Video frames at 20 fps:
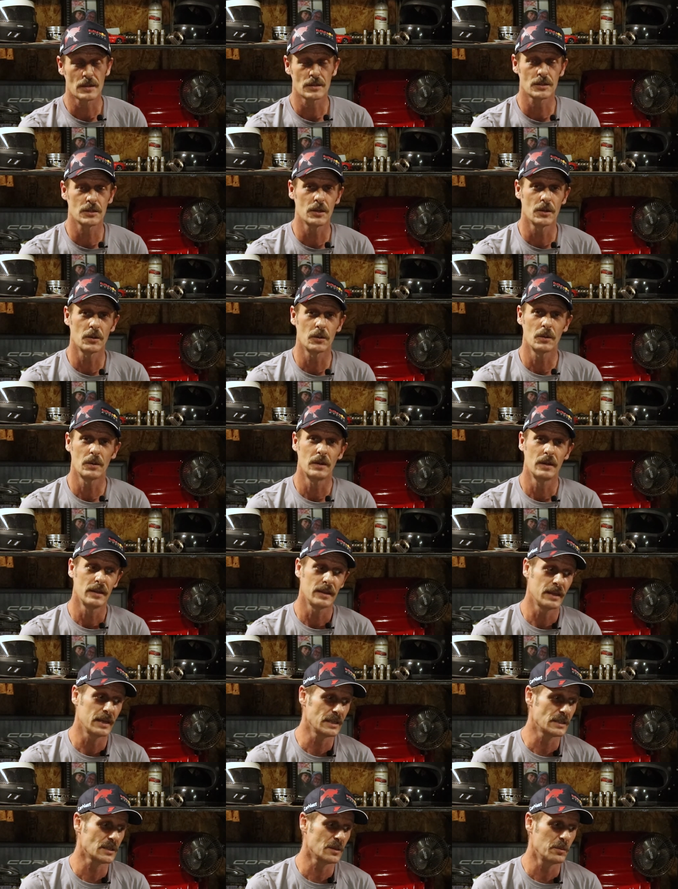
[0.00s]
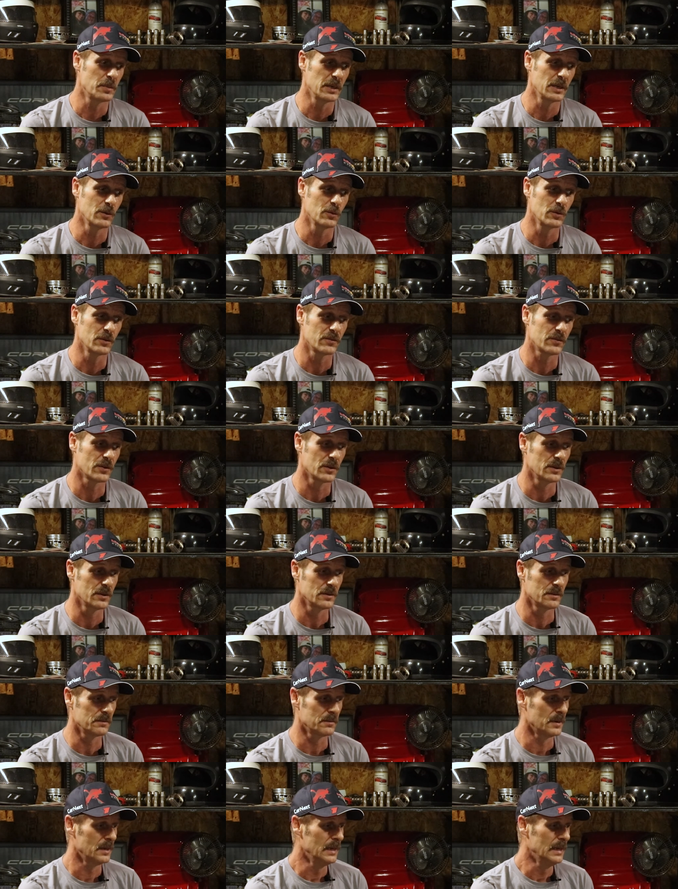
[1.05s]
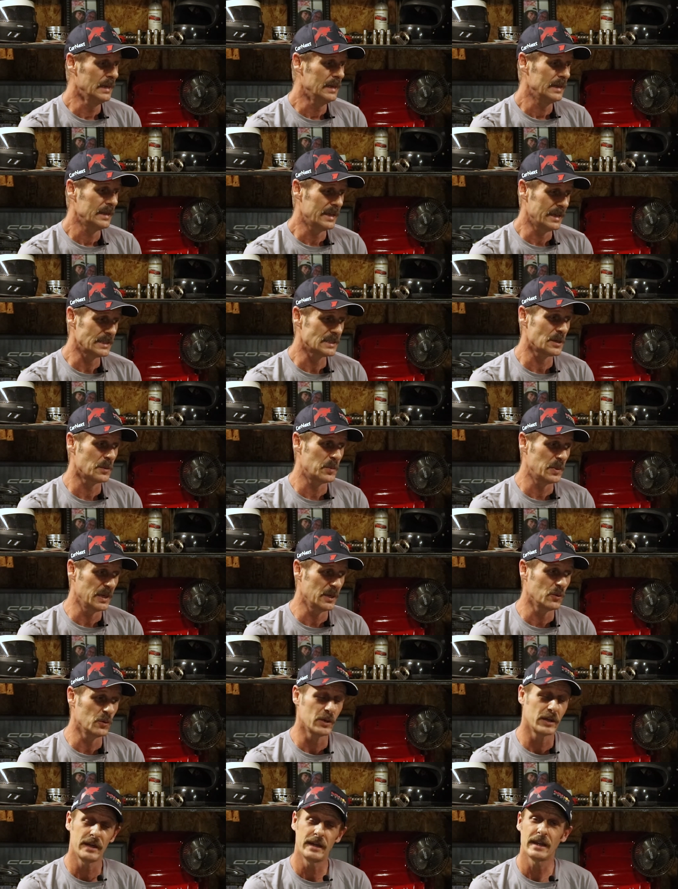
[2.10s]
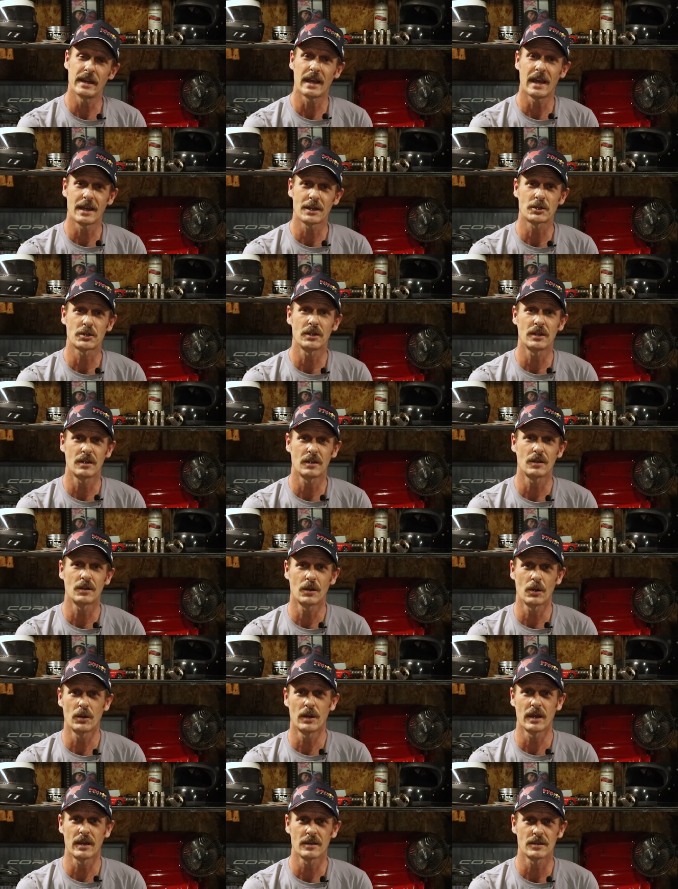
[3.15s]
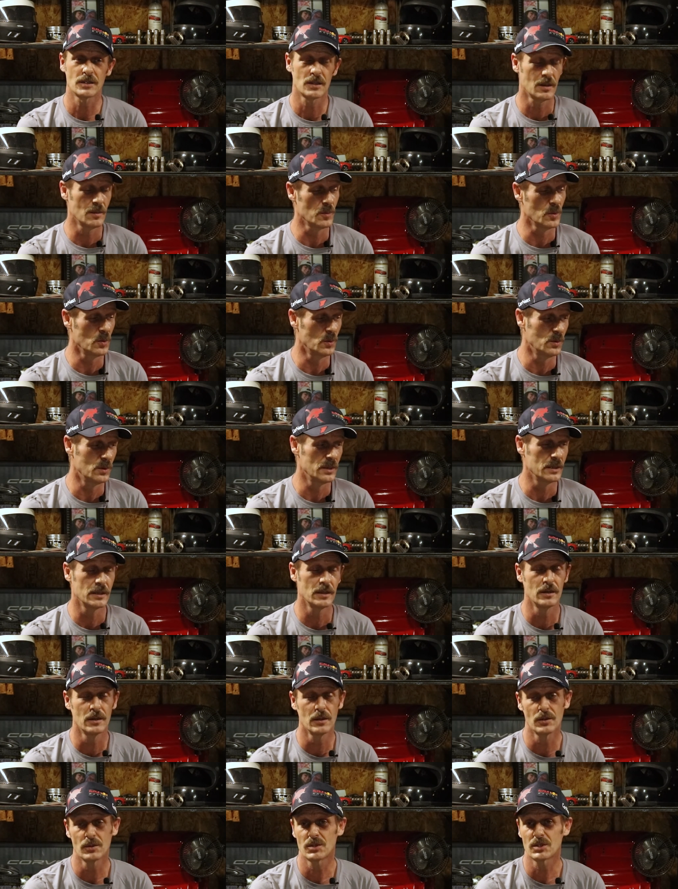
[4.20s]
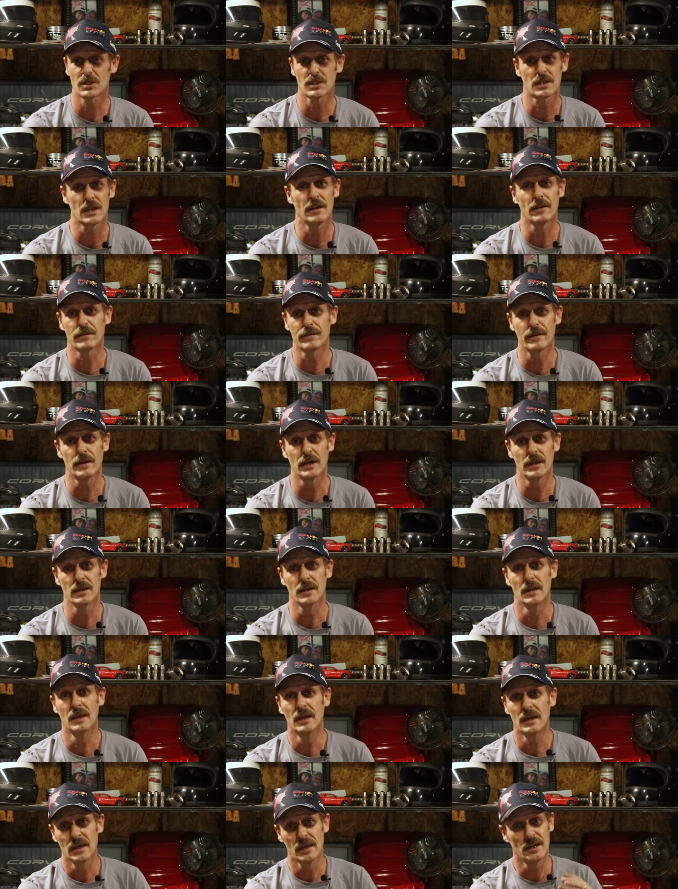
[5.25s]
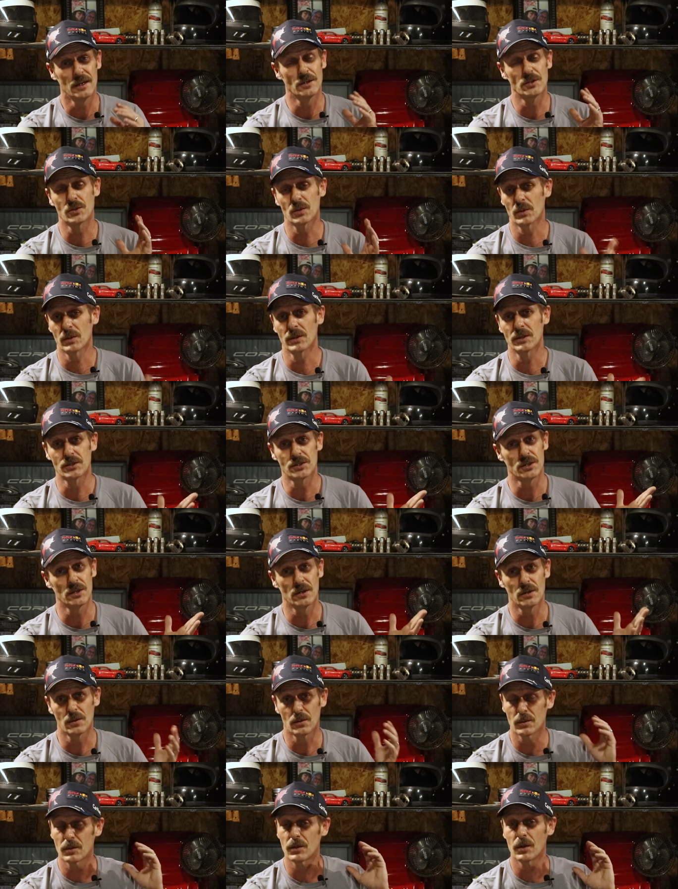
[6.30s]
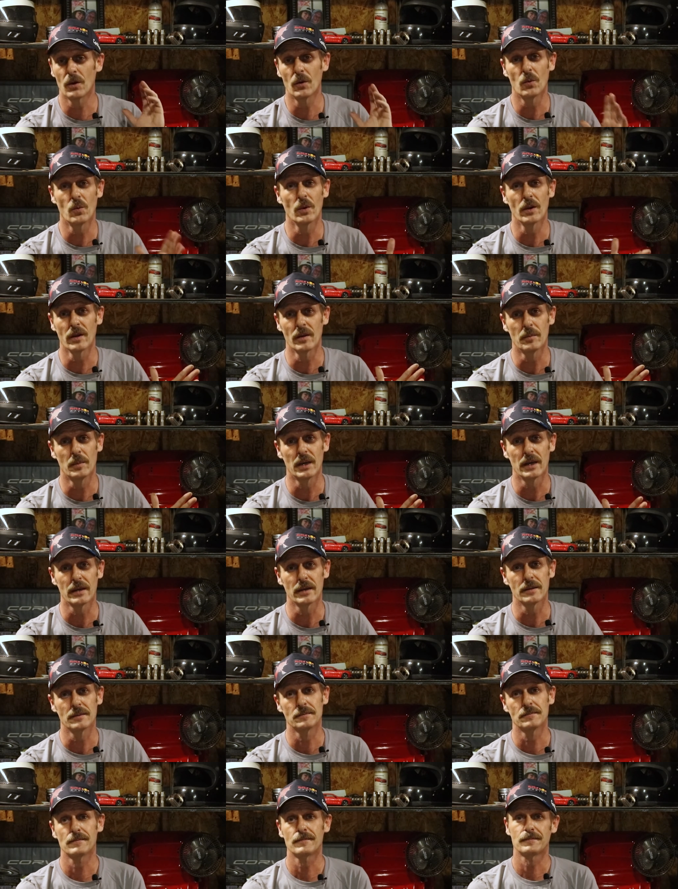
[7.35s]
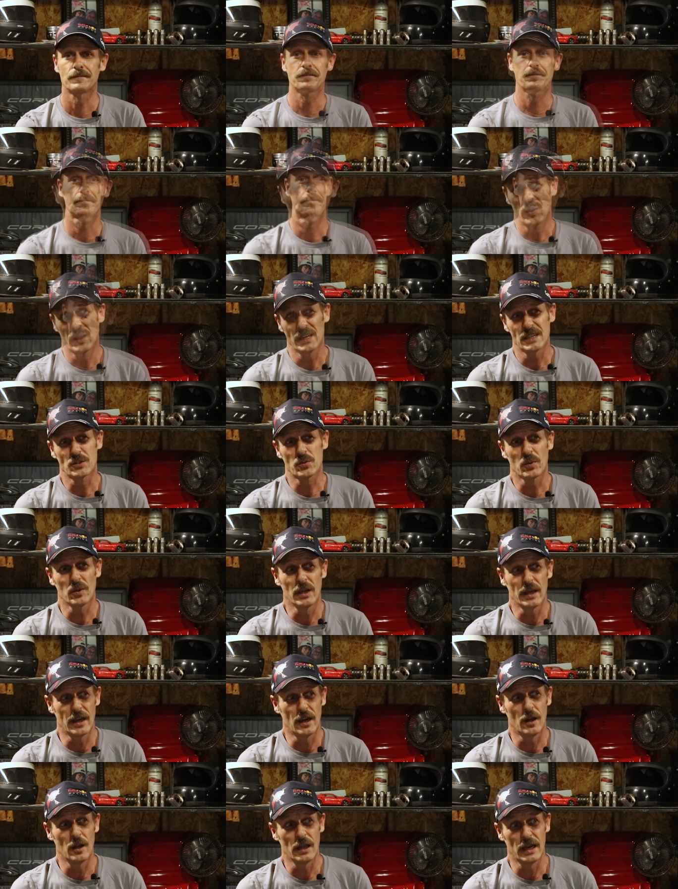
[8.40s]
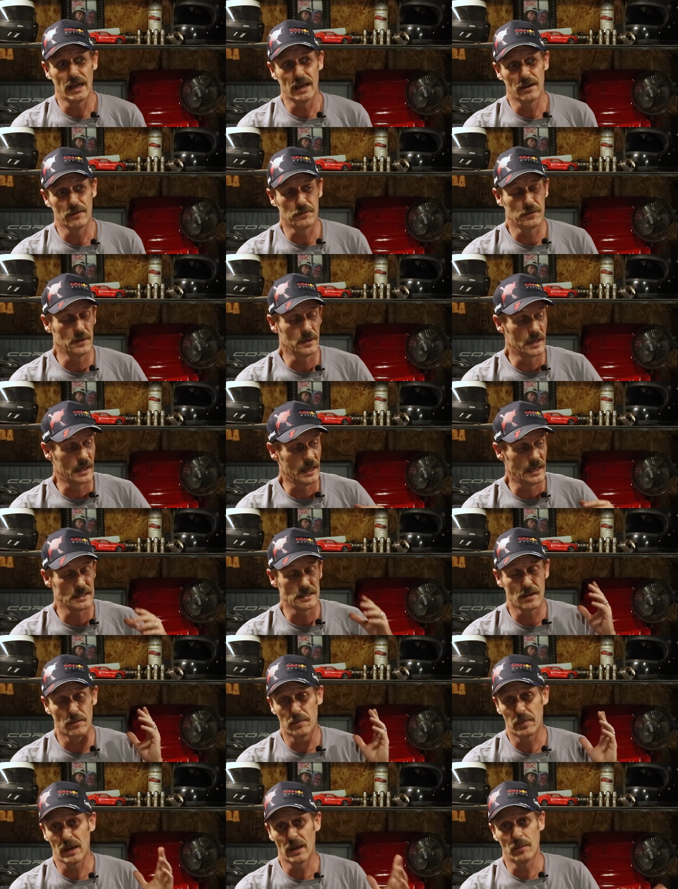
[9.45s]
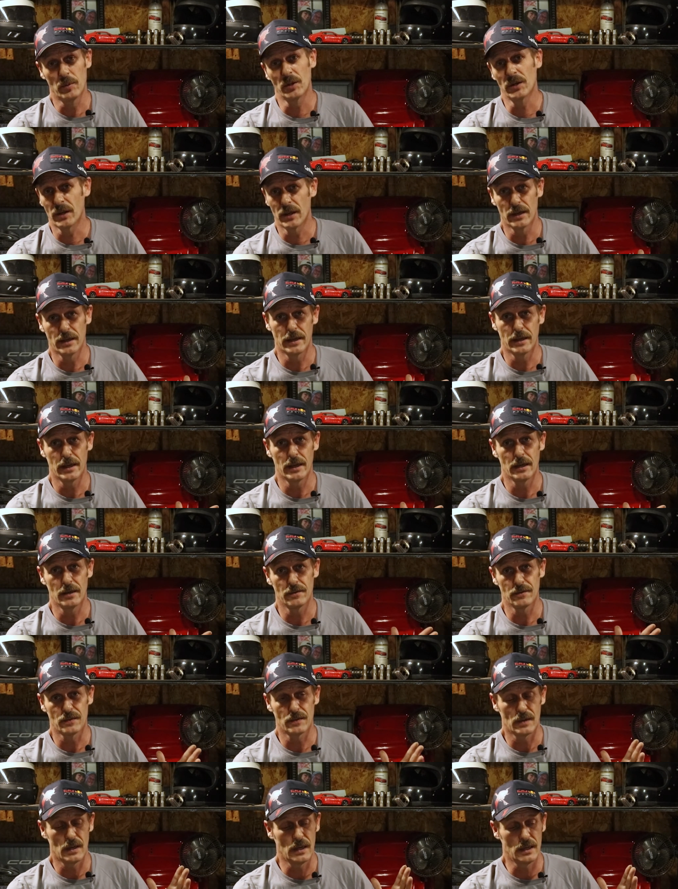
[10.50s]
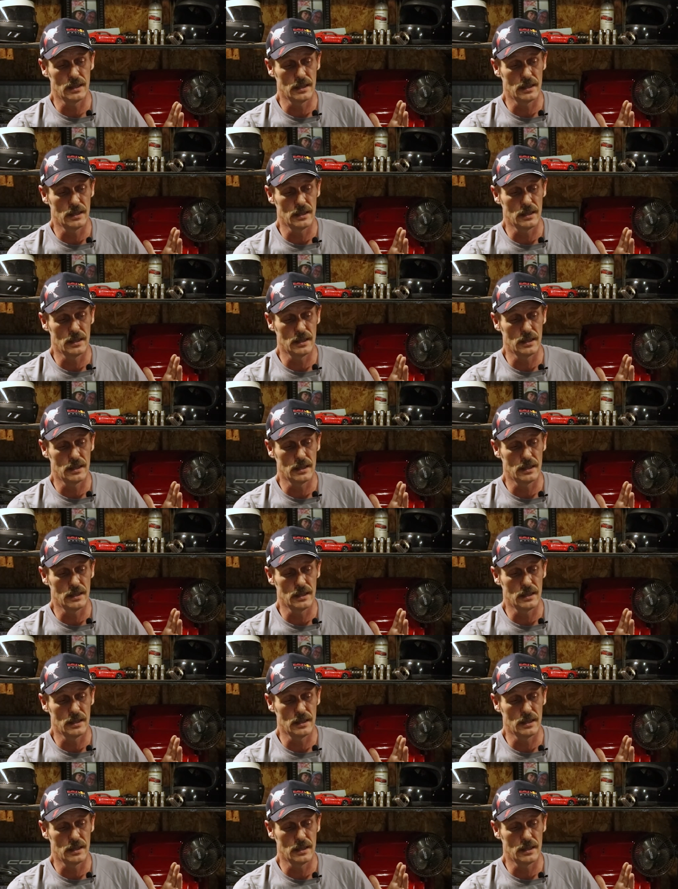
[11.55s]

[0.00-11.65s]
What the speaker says: So that's the big one and it actually could go down as number one. You know, just have fun and enjoy the show. Don't worry about it. Well, that's really all I have for you guys. I babbled on enough.